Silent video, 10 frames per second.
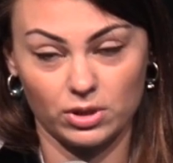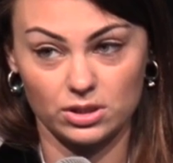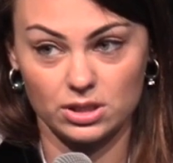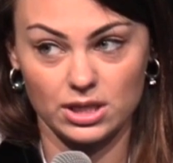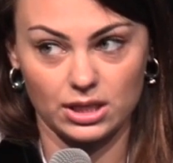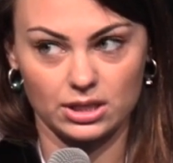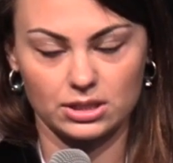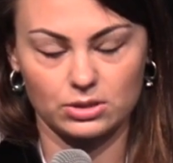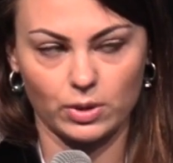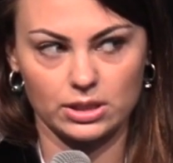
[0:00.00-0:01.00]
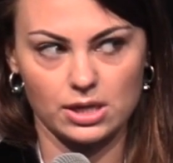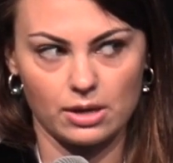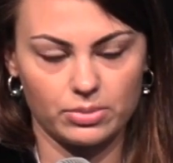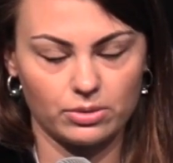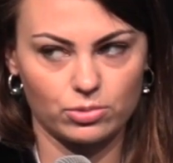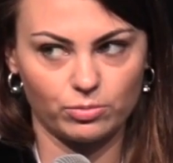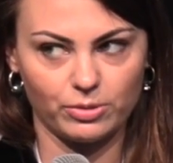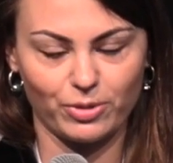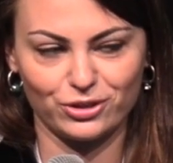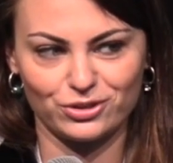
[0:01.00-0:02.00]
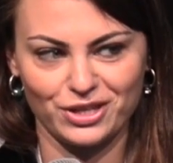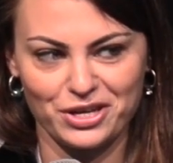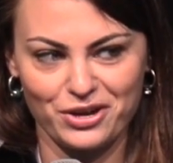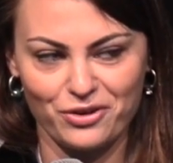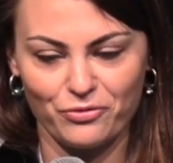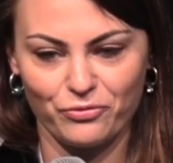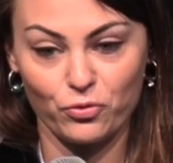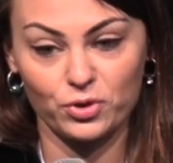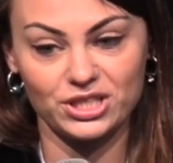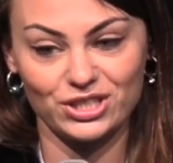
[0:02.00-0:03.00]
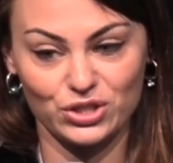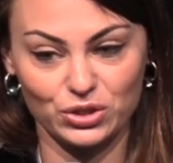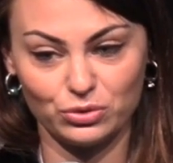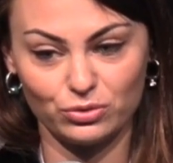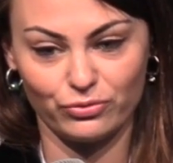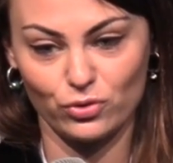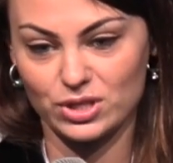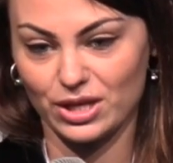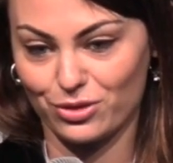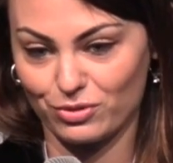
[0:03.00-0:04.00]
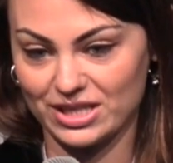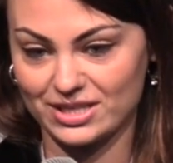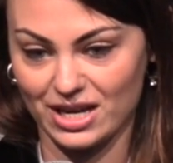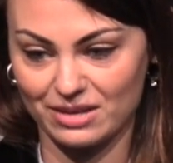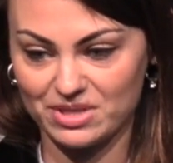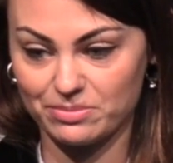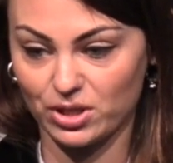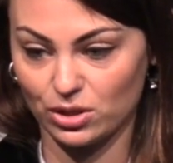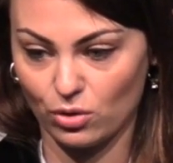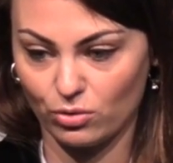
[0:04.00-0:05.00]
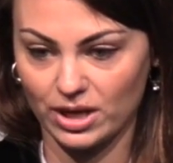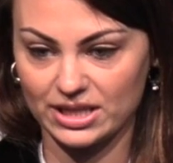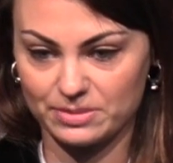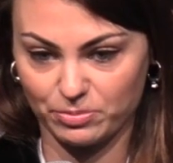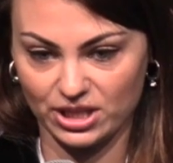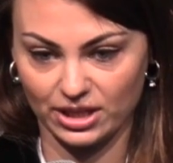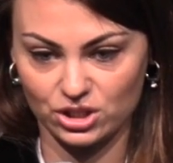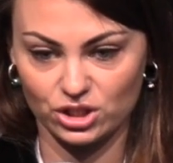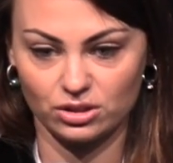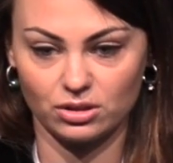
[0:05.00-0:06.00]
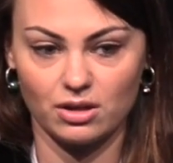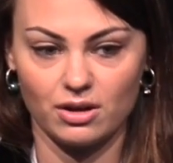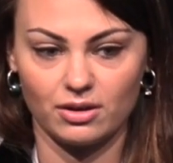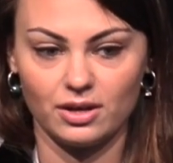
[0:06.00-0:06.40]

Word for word: well, today it, went up, probably about 42, 43 times below its potential